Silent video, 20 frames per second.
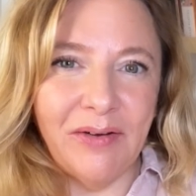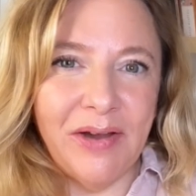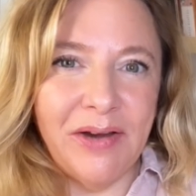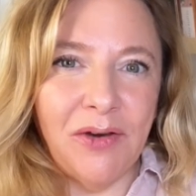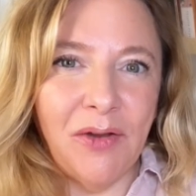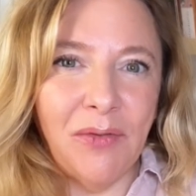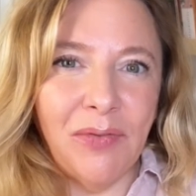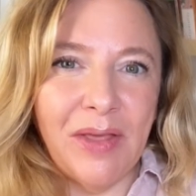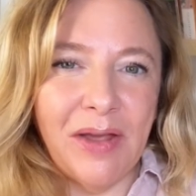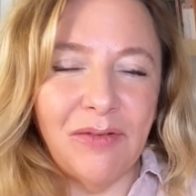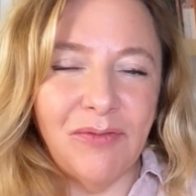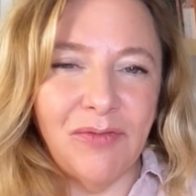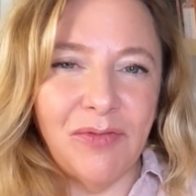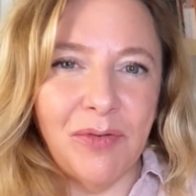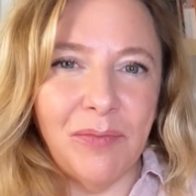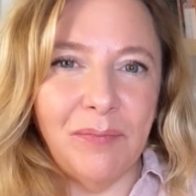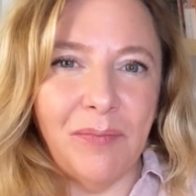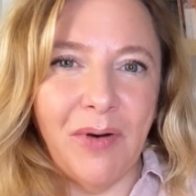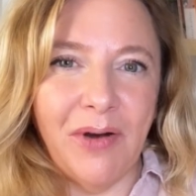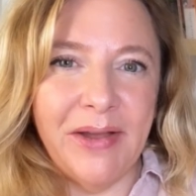I know that
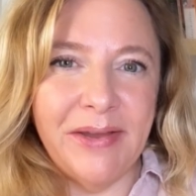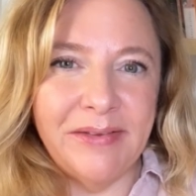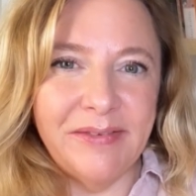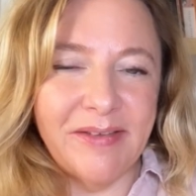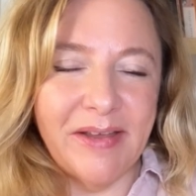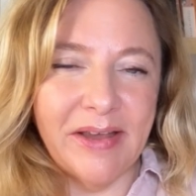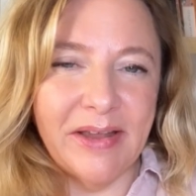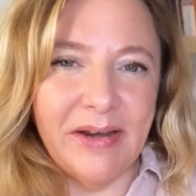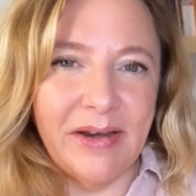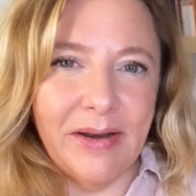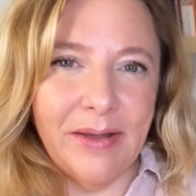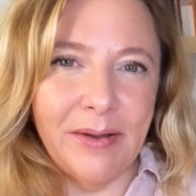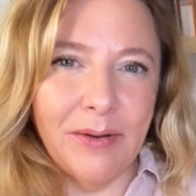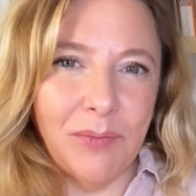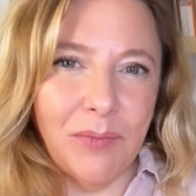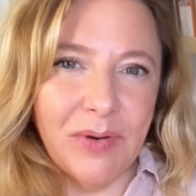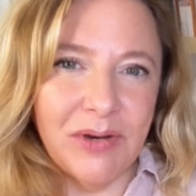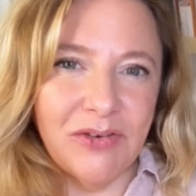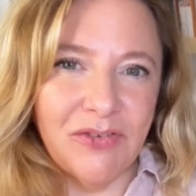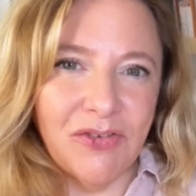from my second
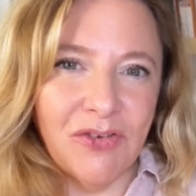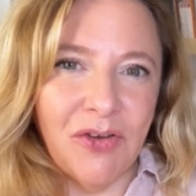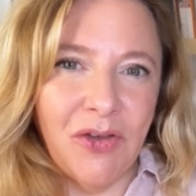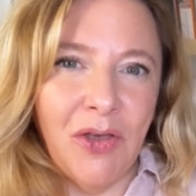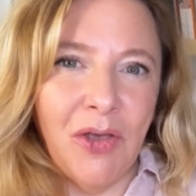language.